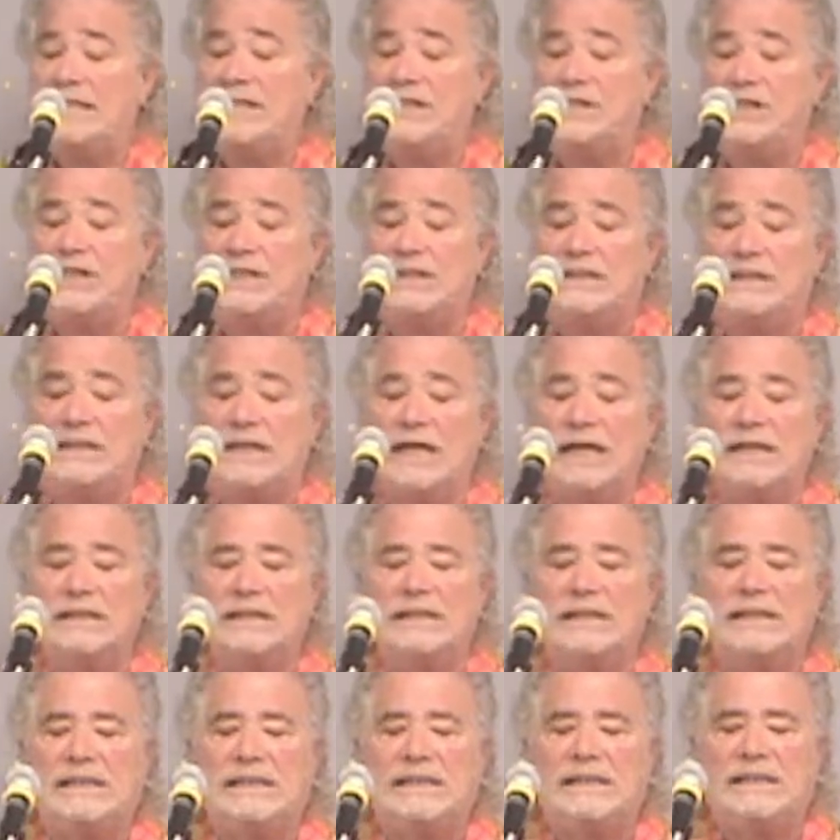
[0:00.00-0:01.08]
And she
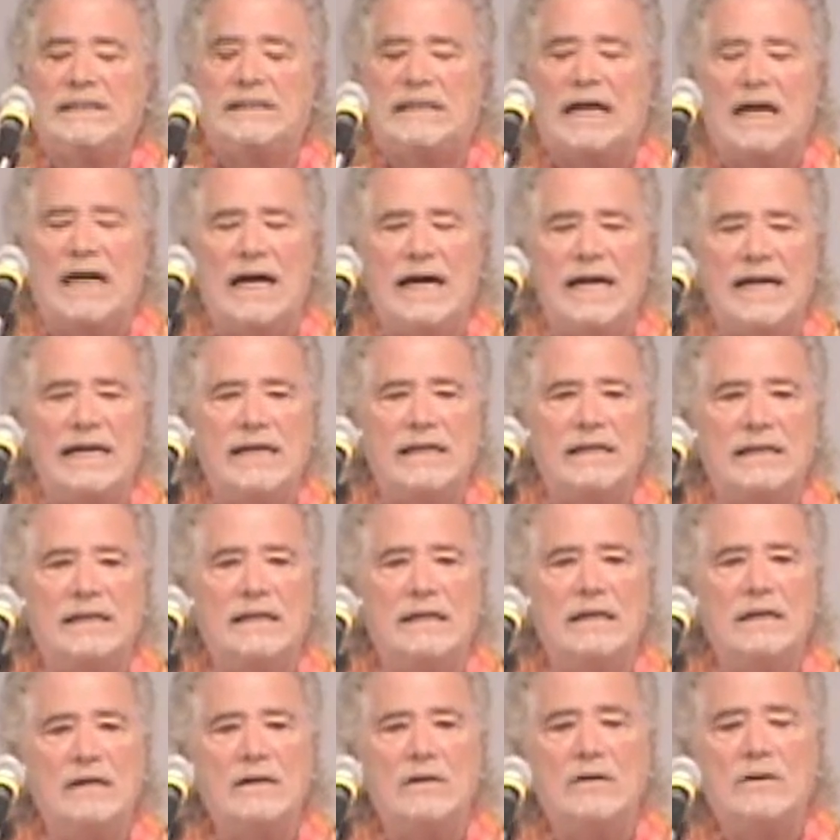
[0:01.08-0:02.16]
says, tight,
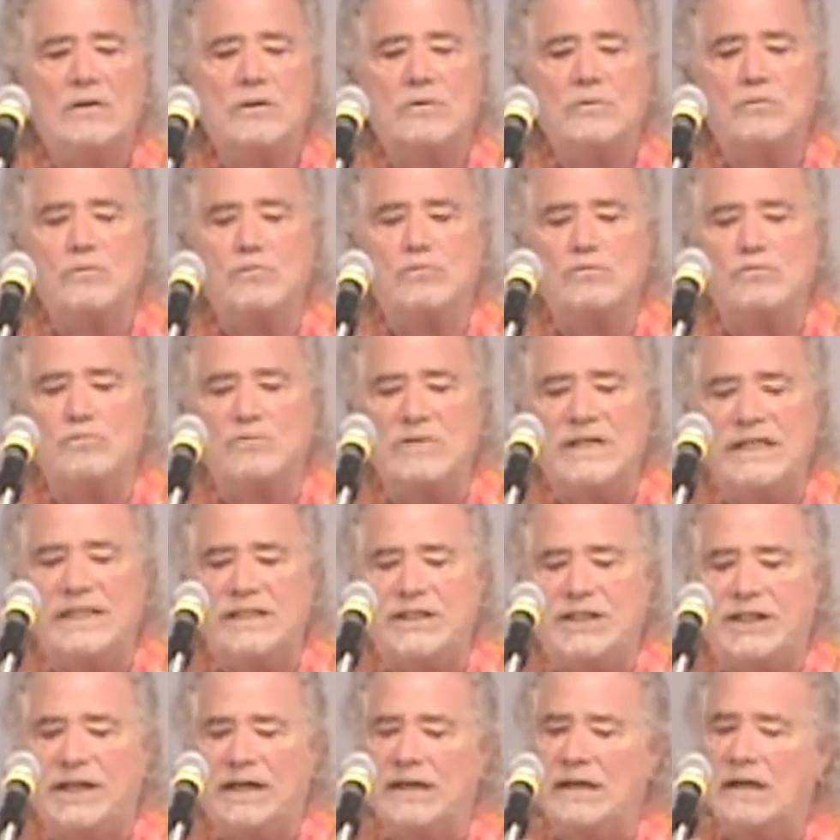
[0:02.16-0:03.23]

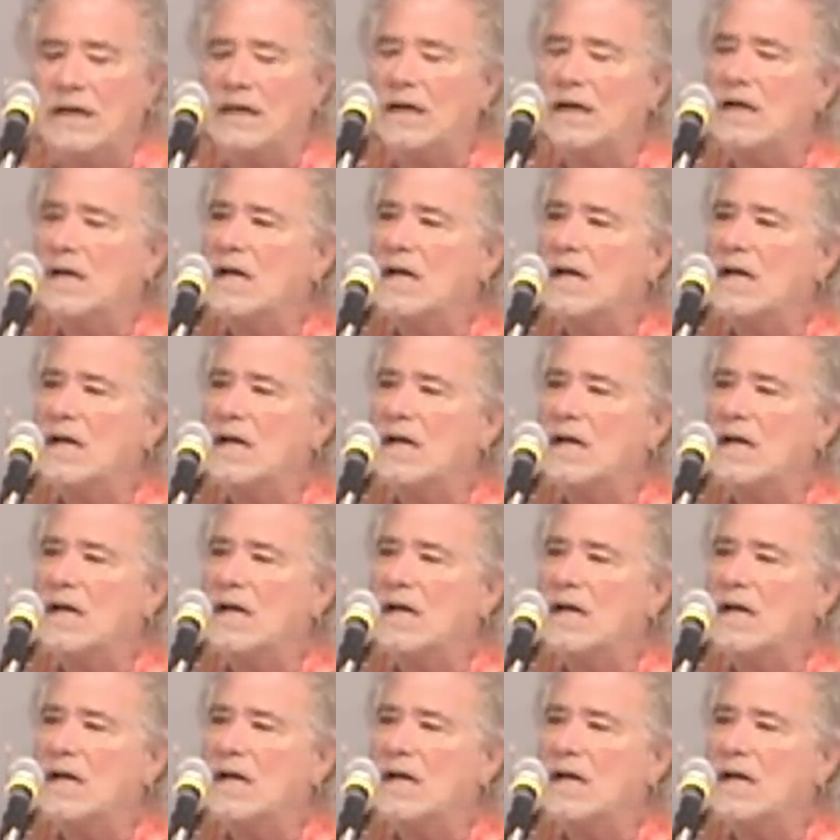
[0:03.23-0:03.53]
rigid.